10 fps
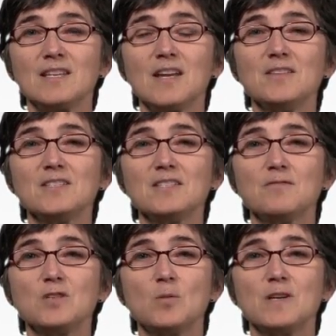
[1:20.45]
Now, this is
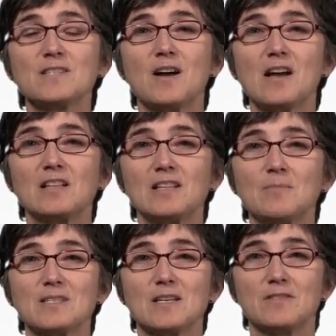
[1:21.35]
a view we saw a
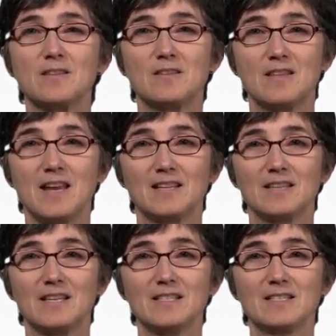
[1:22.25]
glimpse of in
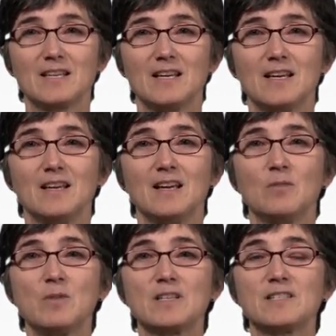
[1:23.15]
Thales
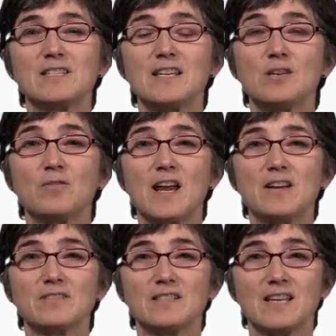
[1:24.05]
and we'll see in
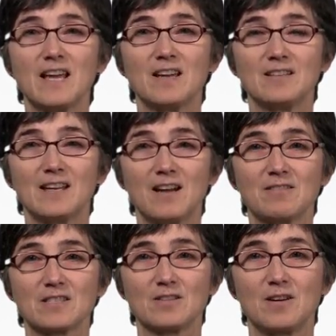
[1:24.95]
greater detail in
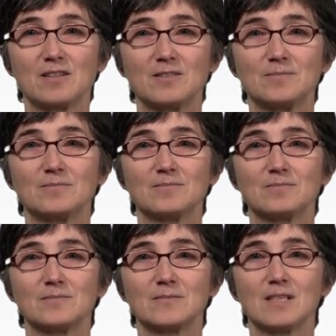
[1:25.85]
Aristotle.
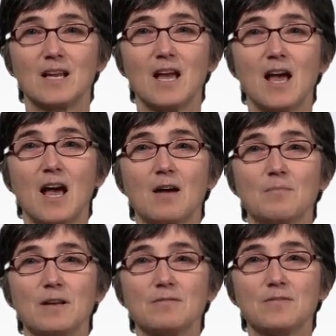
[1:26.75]

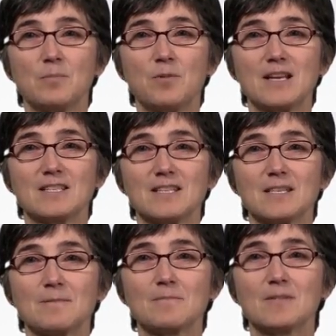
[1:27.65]
But for the
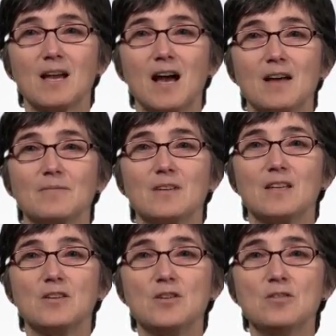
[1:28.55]
present,
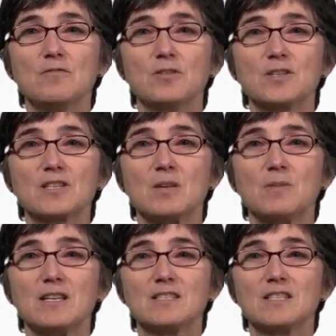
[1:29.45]
the universe can
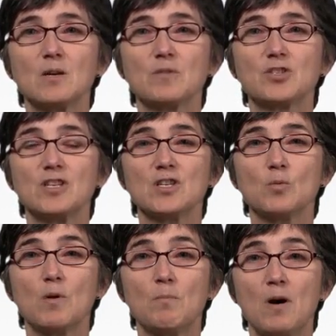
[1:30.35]
be distinguished
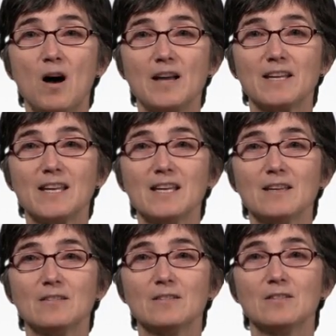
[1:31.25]
into a body,
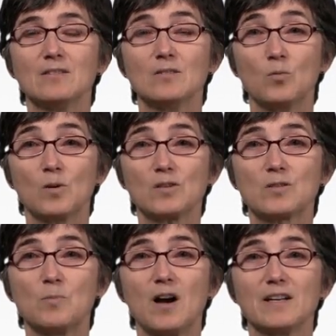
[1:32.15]
the
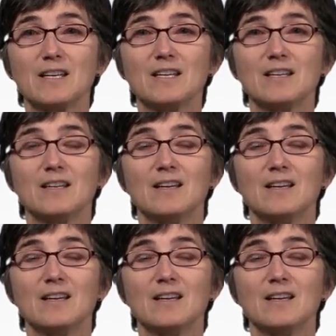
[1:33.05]
world's body,